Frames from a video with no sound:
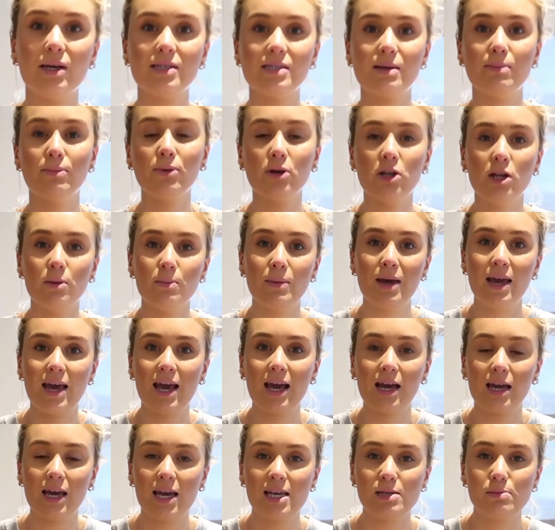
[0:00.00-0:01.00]
because I'm going to
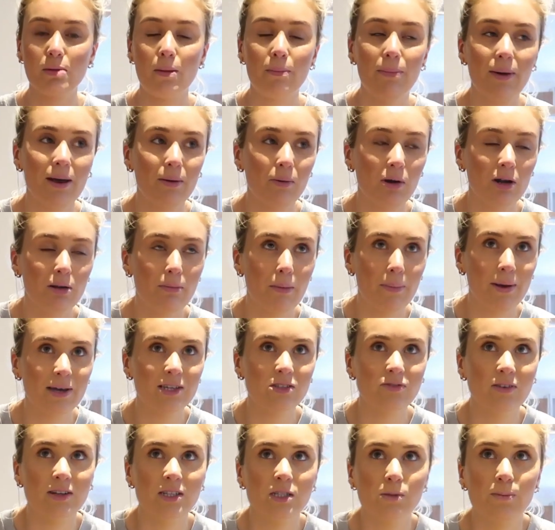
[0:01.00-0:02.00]
make, one of my
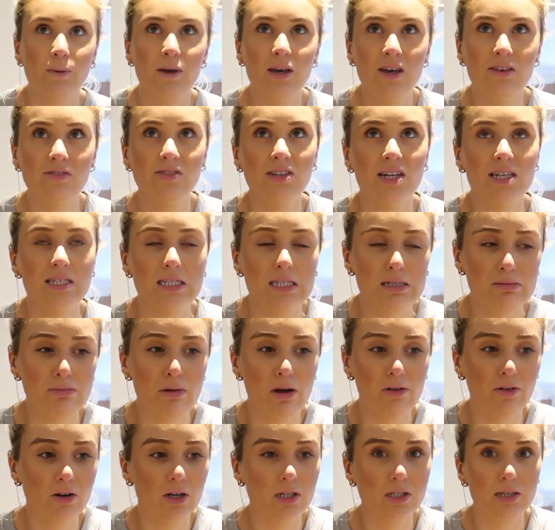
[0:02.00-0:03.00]
best friend's birthdays
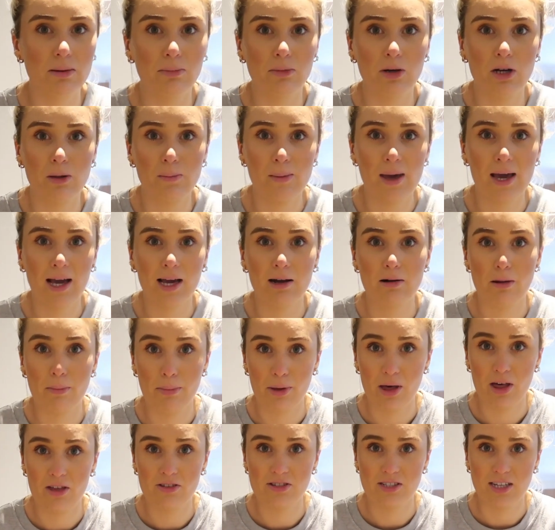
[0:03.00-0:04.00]
tomorrow, so I'm going to make her a
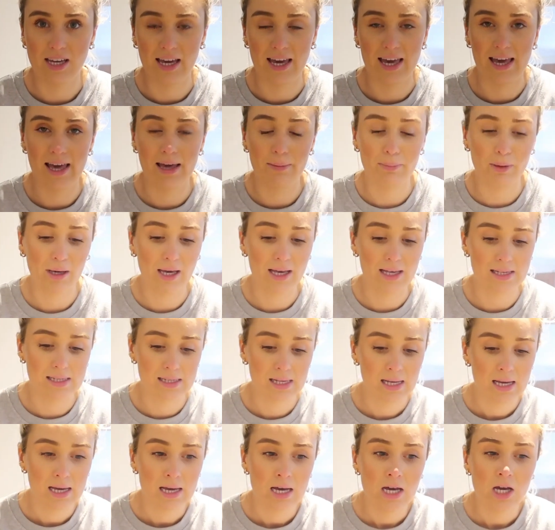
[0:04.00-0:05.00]
birthday cake
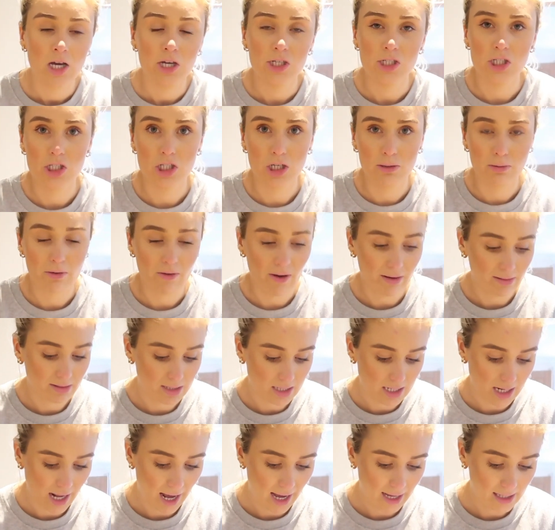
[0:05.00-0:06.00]
because she's coming around
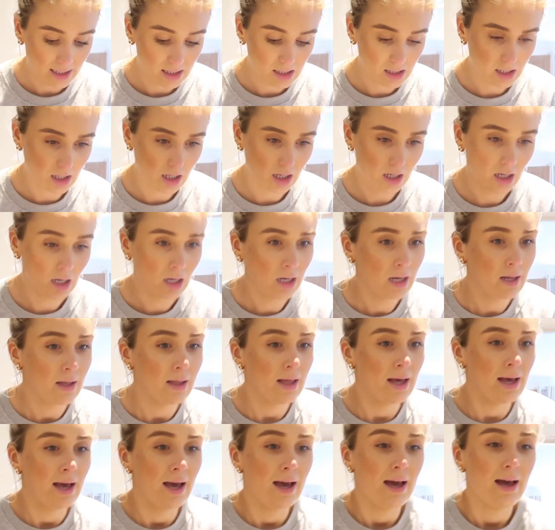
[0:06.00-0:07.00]
tonight. So
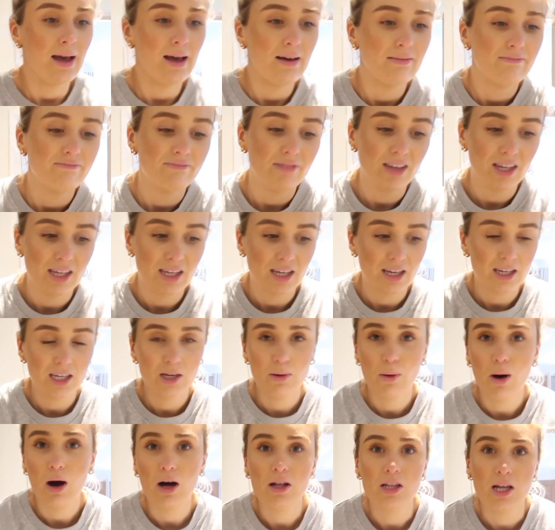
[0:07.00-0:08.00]

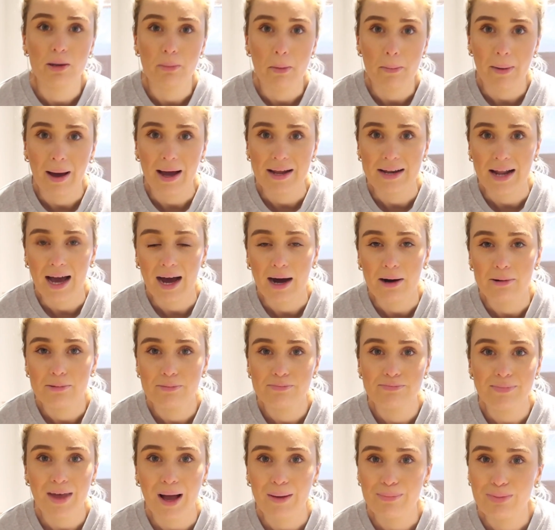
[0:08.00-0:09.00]
you all know me by
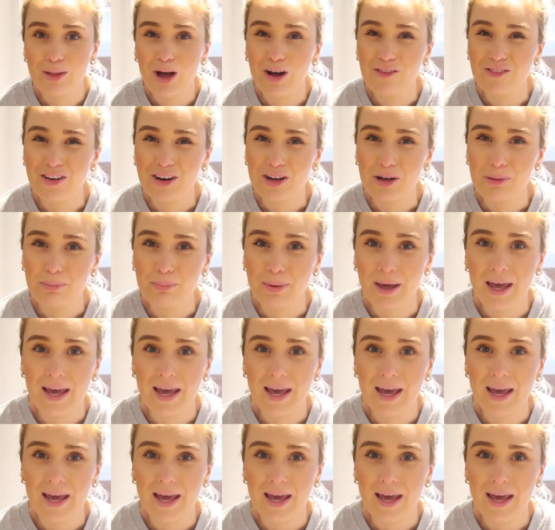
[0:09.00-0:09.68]
now, I'm not a very good